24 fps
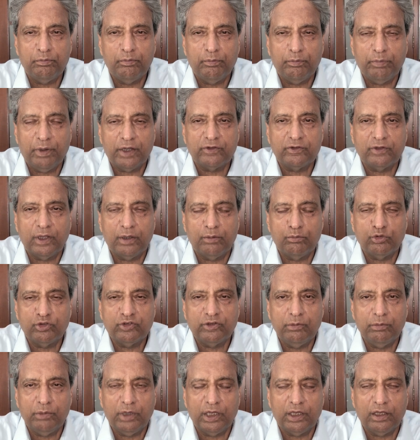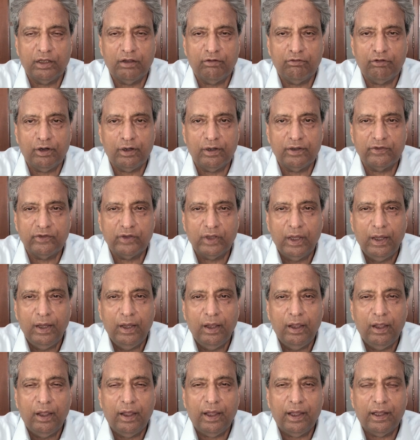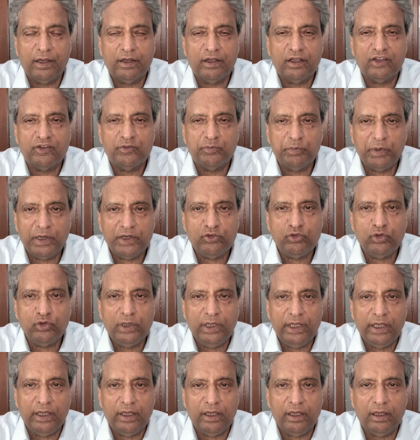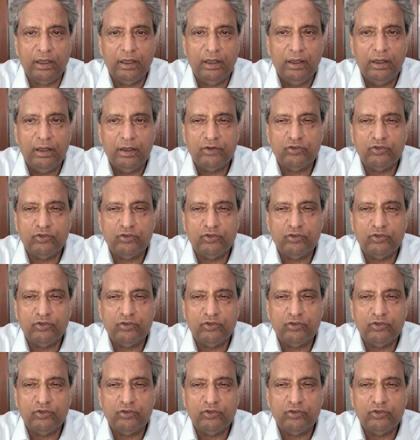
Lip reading: Pakistan Muslim League Nawaz, and especially